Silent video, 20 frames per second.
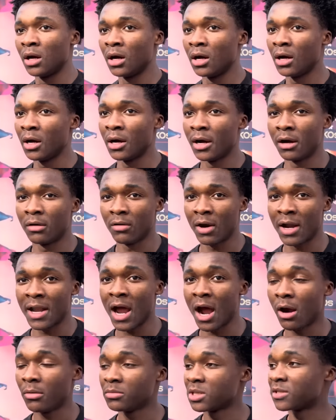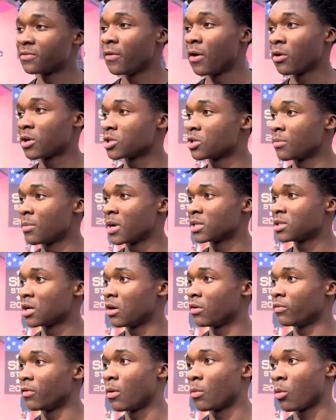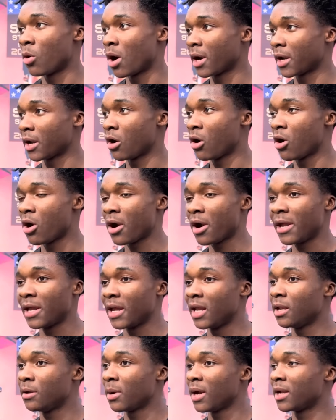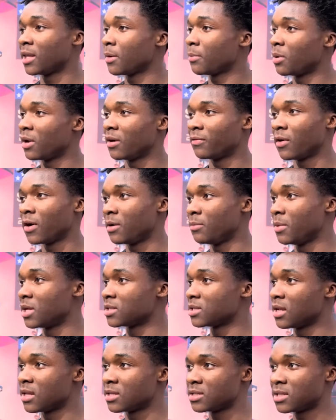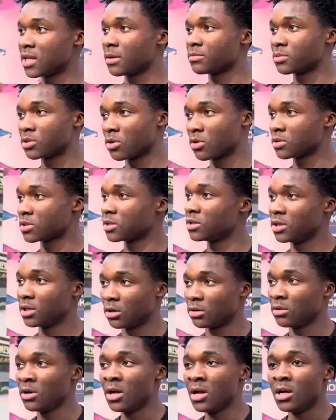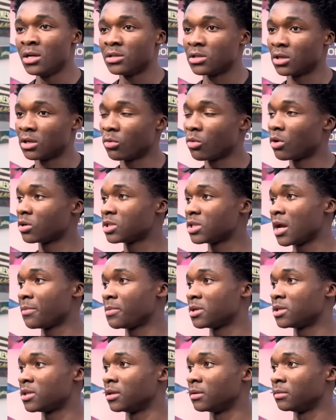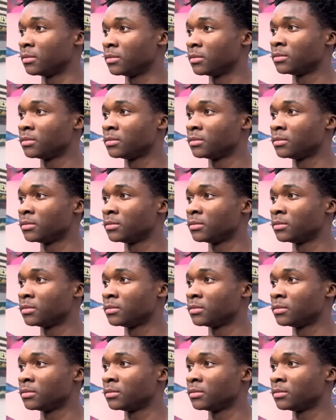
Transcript: Uh, right now, I'm just focused on myself. I'm working hard, and anybody they put in front of me is another step towards the, you know, to the world championship.